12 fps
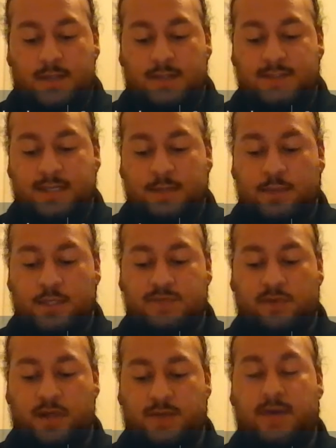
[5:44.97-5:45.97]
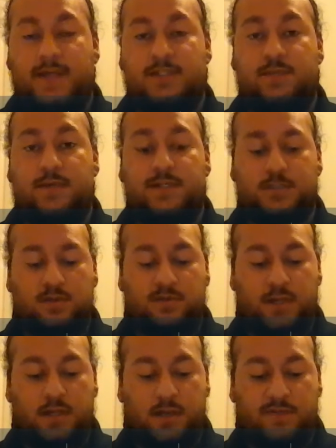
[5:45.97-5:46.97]
The same goes for other aspects of
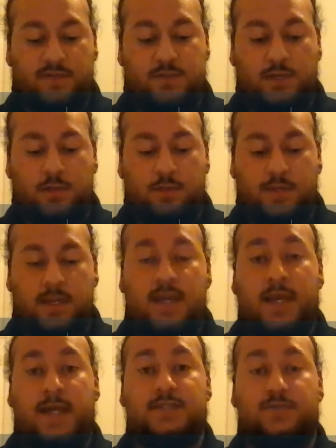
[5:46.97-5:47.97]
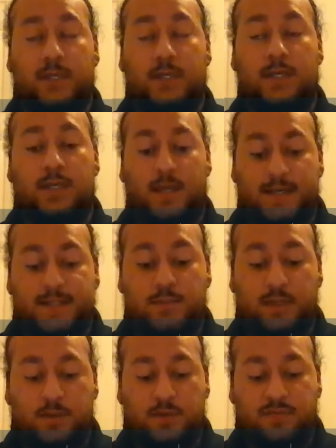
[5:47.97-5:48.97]
our life as well, as
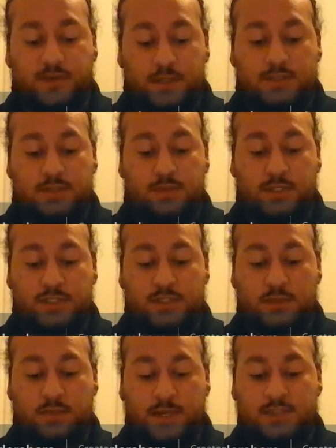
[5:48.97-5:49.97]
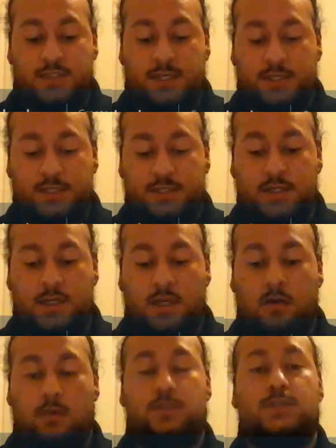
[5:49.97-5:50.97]
we refuse to bring about change,
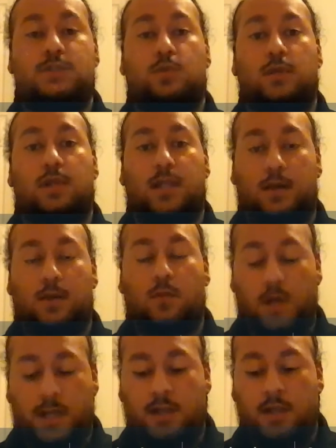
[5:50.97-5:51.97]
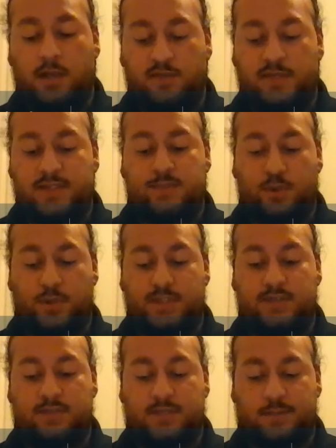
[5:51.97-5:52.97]
which is why life gets boring
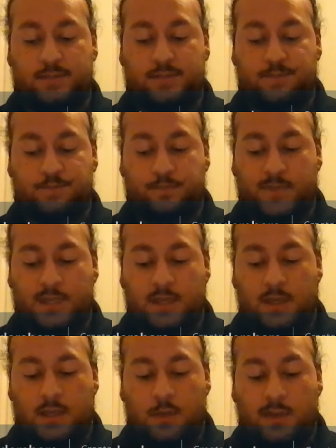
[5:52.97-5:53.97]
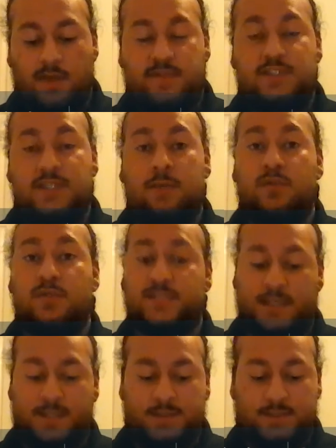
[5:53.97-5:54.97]
sometimes. We have the same
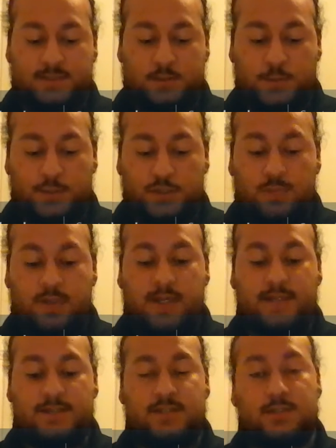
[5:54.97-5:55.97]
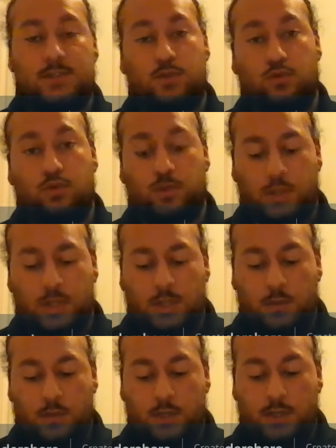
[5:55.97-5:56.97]
routines. We drop our kids to school,
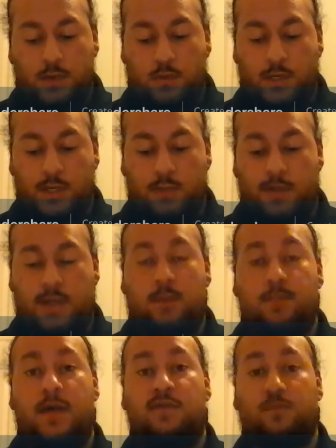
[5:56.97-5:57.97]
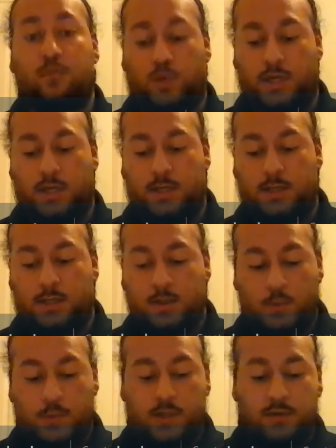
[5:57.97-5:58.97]
we go to work, we come back from work,
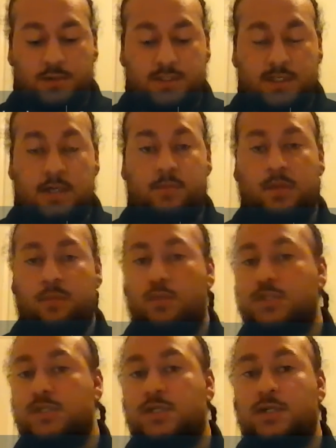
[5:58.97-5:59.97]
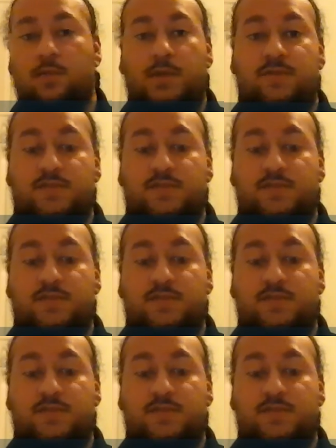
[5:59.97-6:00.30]
we cook dinner, maybe watch a little bit